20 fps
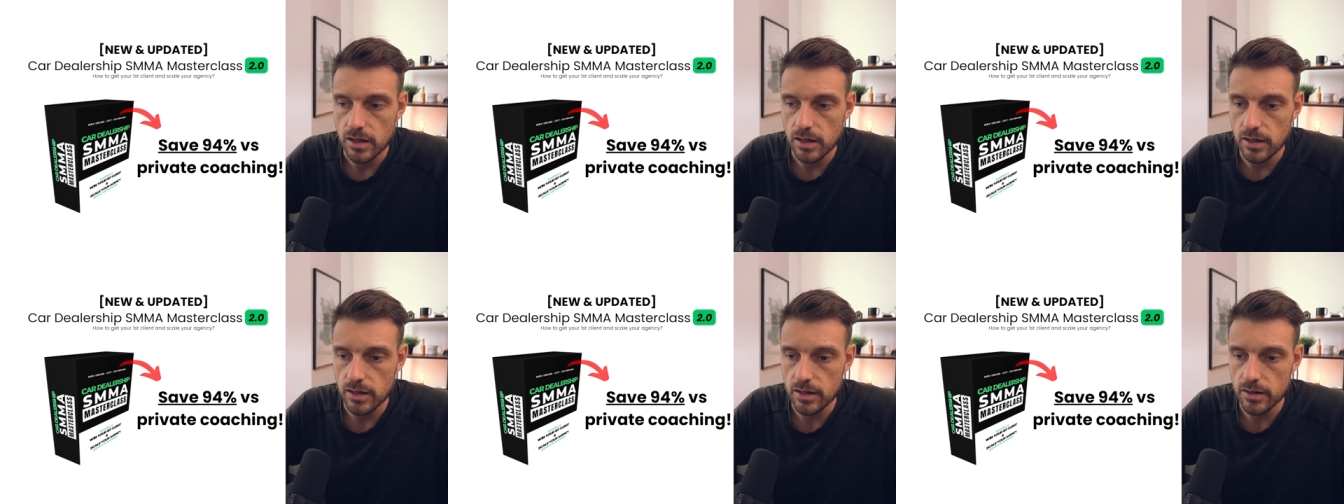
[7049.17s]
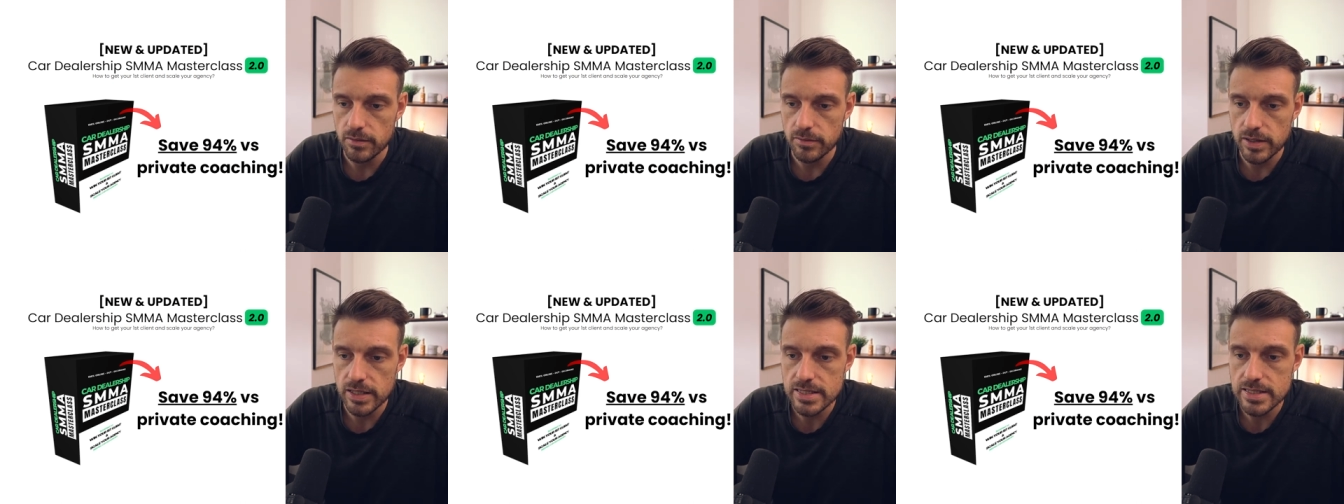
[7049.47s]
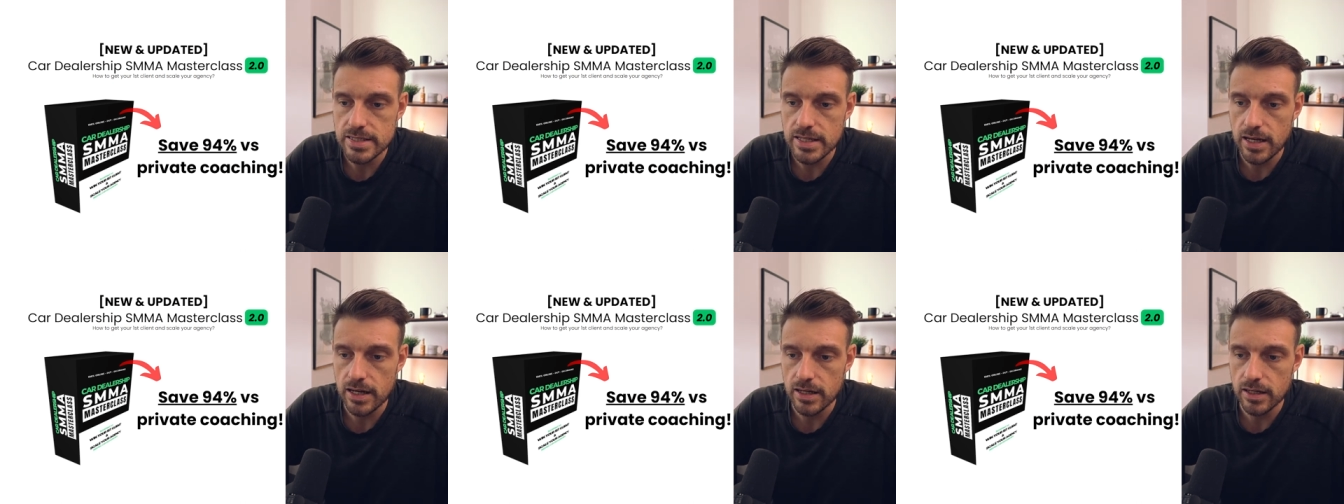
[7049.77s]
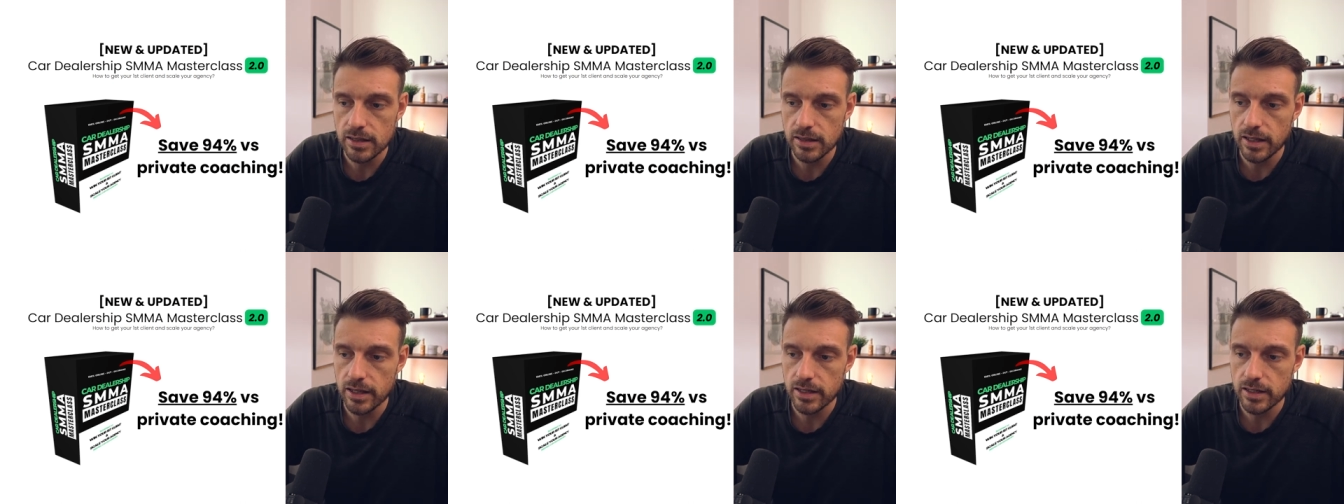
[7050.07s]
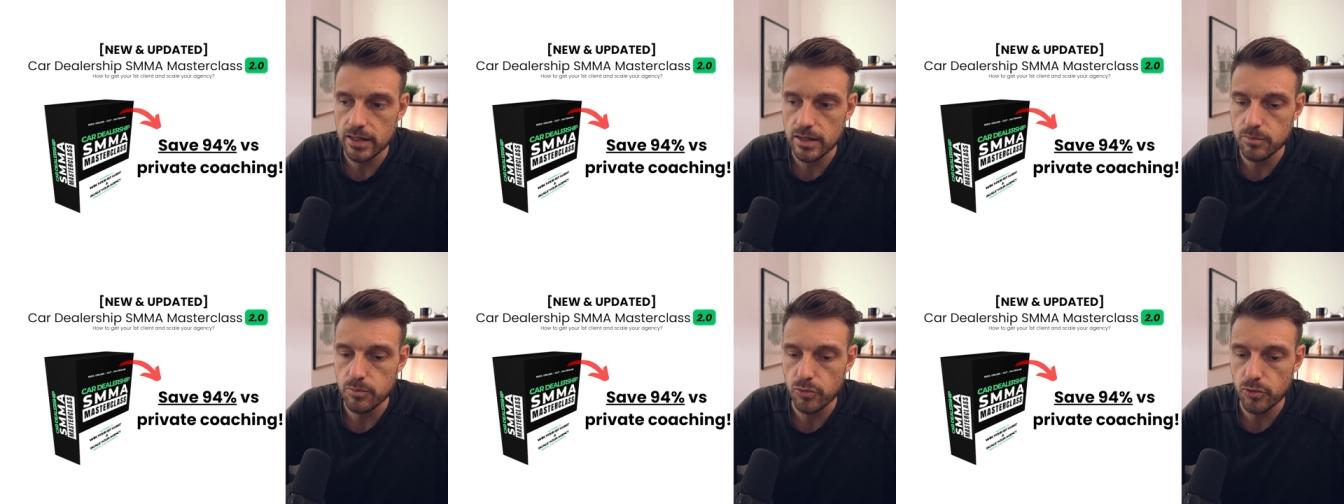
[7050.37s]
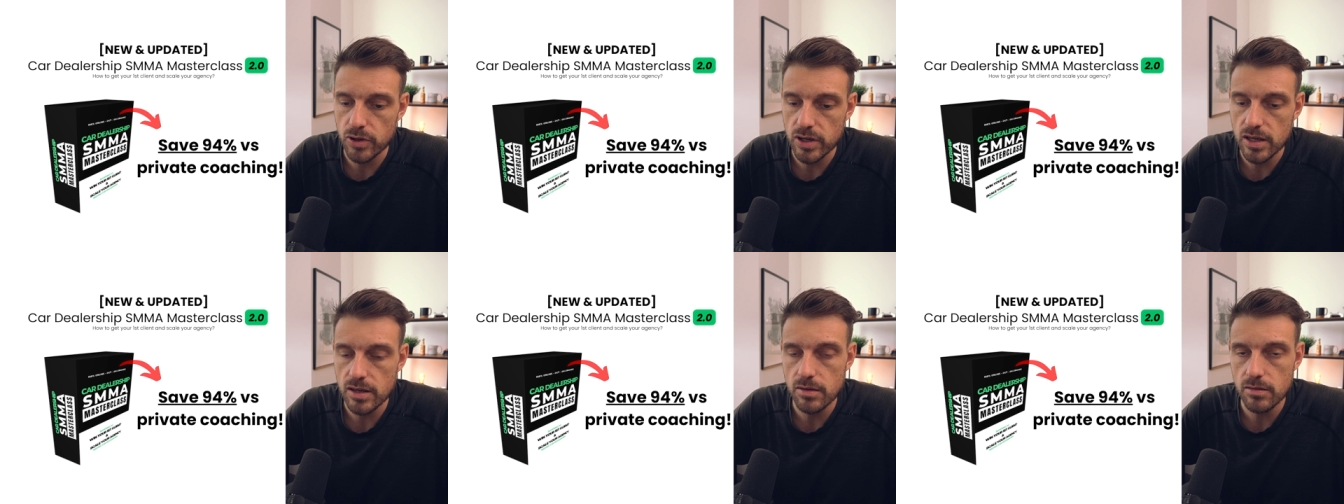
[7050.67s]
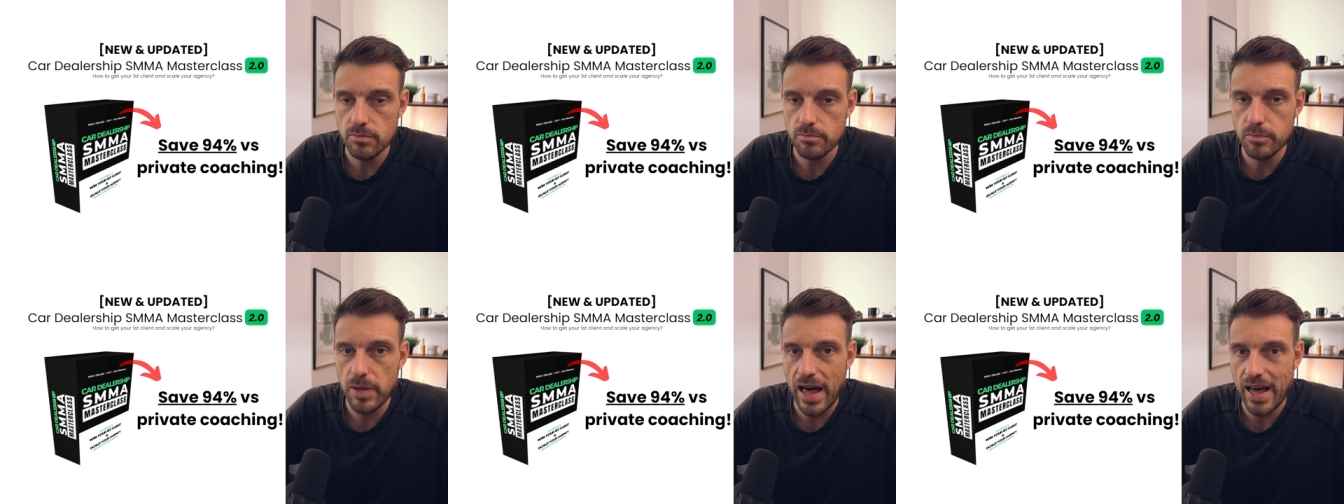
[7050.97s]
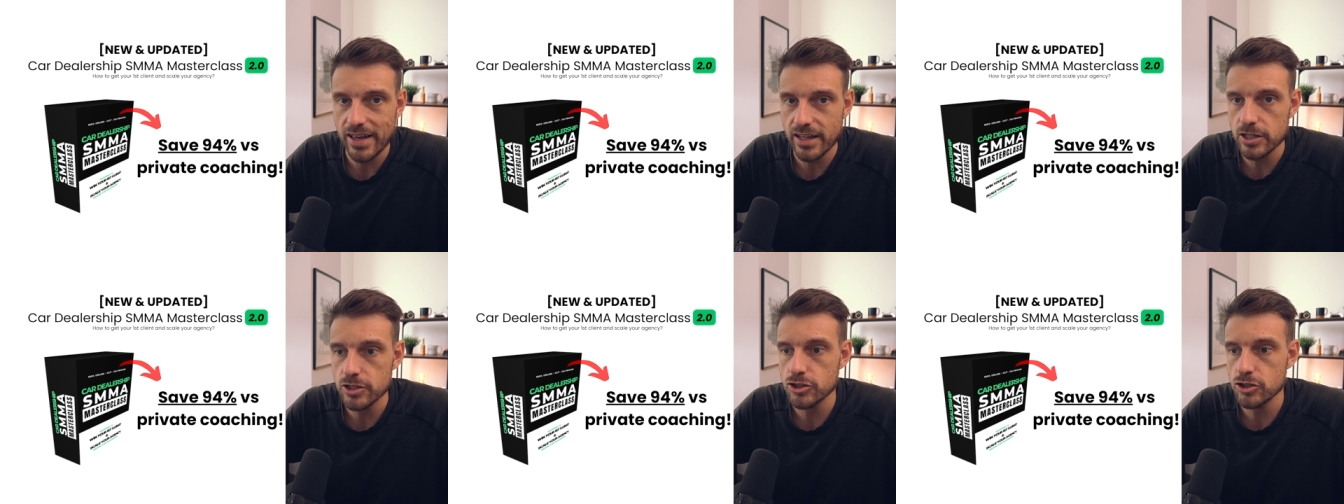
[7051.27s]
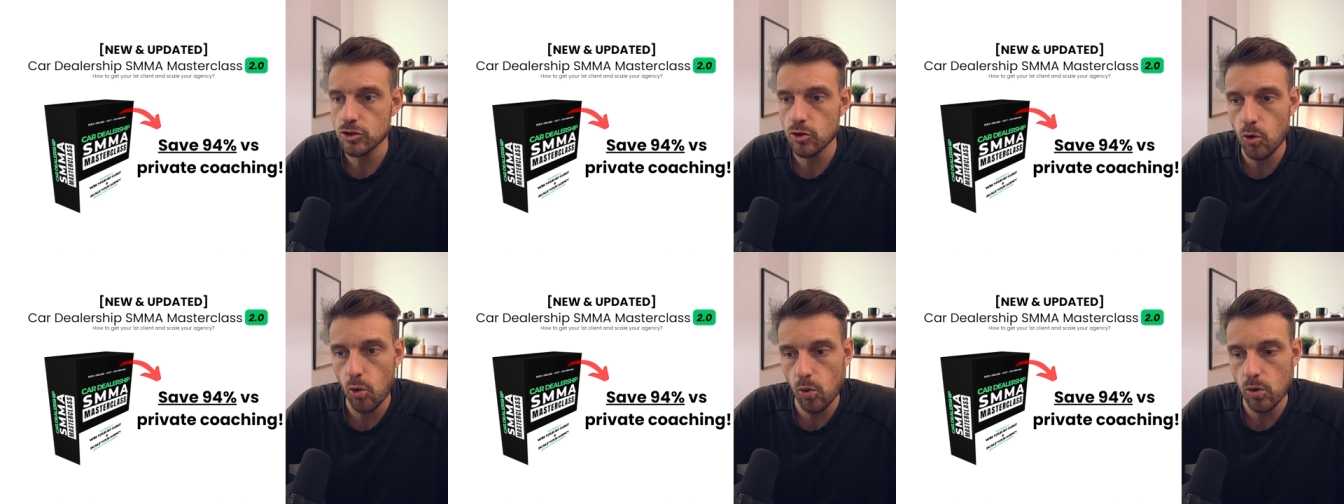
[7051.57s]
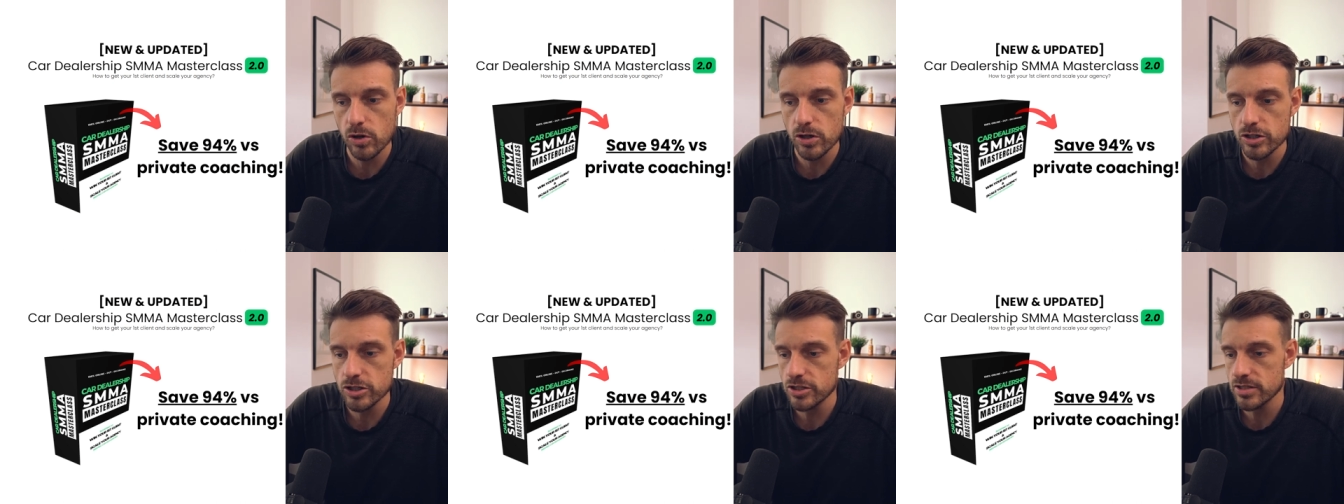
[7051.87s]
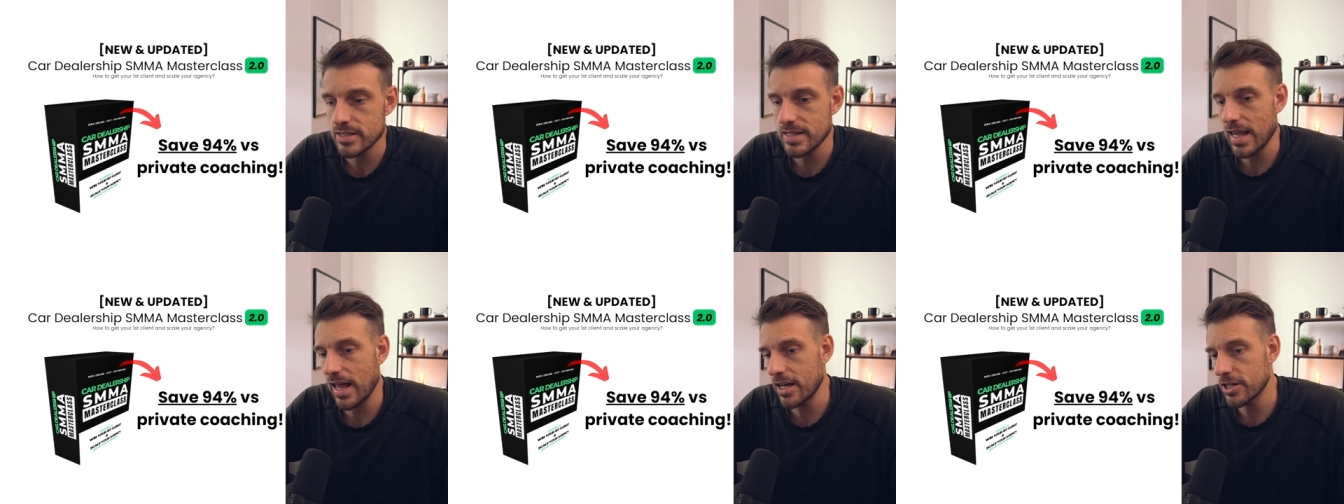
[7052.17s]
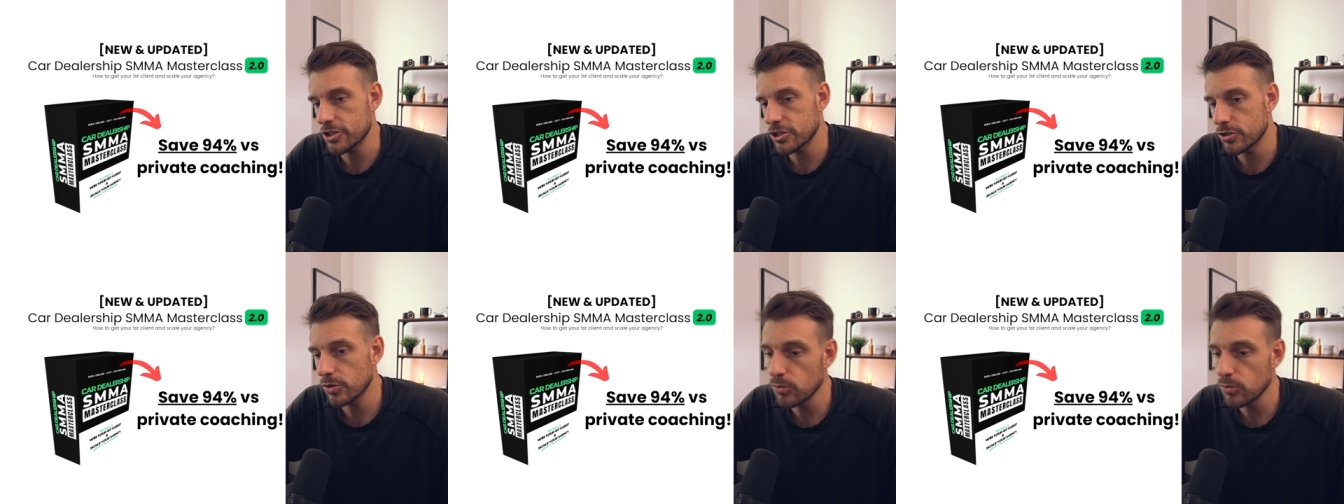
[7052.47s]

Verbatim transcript: uh, inside like a pre-packaged course slash